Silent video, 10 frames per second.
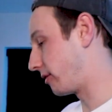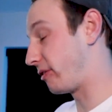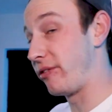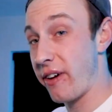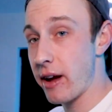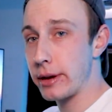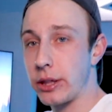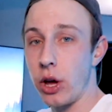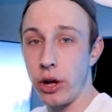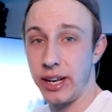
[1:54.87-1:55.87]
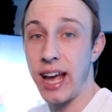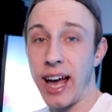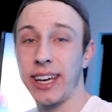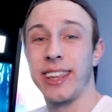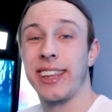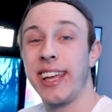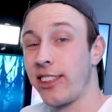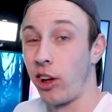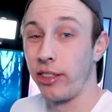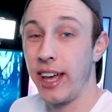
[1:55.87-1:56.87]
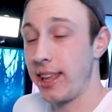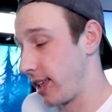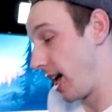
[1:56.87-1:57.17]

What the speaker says: very sturdy. I could sit on this,